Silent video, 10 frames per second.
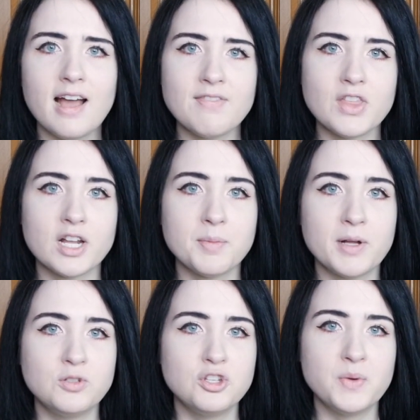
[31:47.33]
I've thought
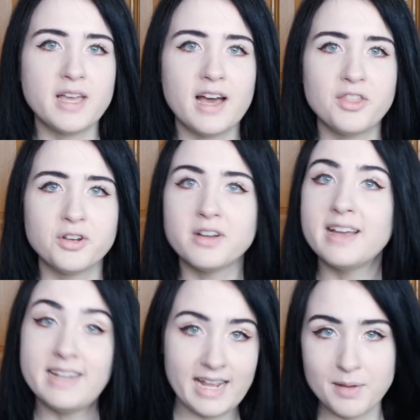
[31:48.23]
about doing other
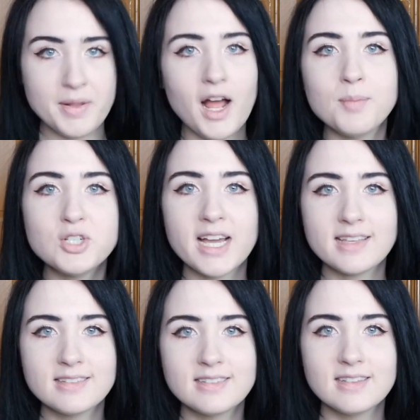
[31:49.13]
inanimate
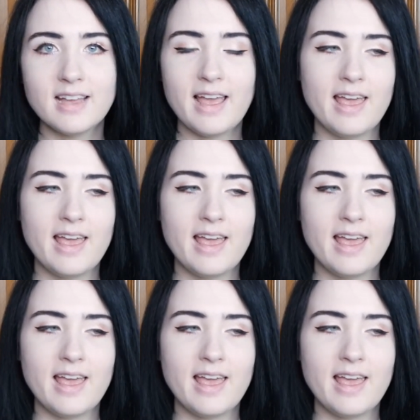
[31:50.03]
objects,